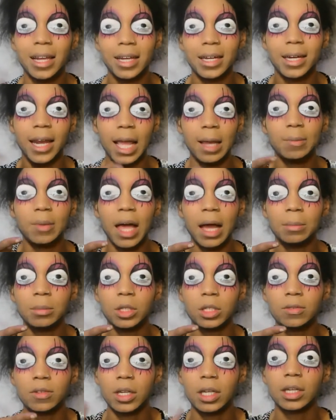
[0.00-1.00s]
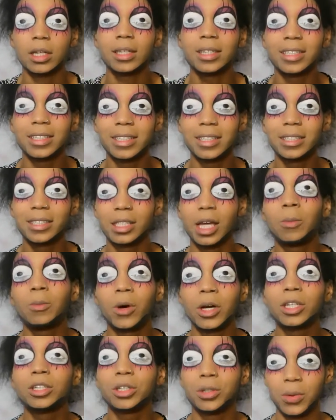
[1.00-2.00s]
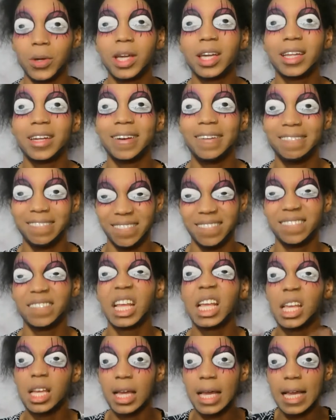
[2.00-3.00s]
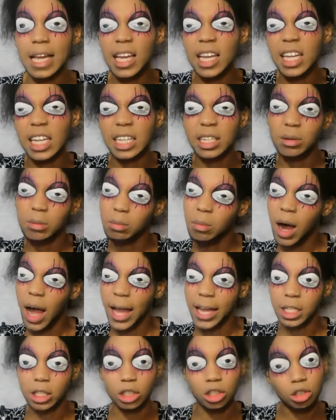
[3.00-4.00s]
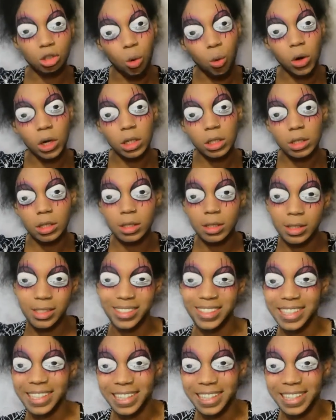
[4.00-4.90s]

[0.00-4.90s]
Name that movie. Someone do it. Eat my shorts.